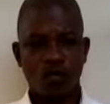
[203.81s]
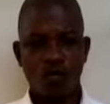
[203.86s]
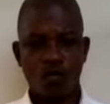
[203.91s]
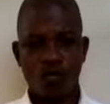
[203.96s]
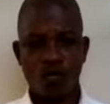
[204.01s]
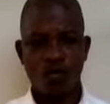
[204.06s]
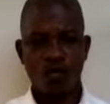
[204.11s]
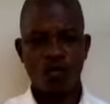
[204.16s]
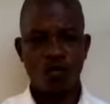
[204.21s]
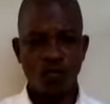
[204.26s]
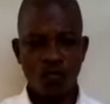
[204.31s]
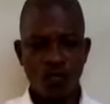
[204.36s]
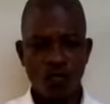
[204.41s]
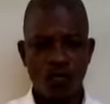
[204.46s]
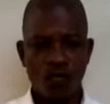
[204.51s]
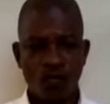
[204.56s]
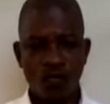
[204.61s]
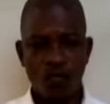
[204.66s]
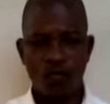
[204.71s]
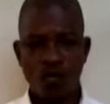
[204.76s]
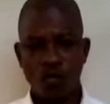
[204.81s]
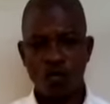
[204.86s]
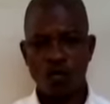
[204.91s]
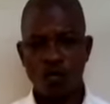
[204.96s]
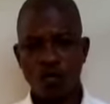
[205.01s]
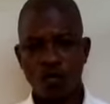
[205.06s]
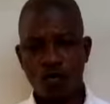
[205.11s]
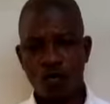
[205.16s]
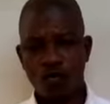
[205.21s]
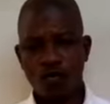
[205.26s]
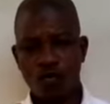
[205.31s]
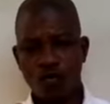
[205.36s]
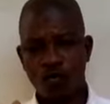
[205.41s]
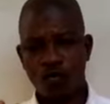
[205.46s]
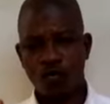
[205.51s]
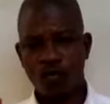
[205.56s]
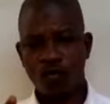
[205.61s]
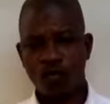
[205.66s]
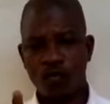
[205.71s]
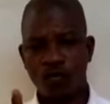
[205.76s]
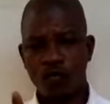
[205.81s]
or oblong mouth for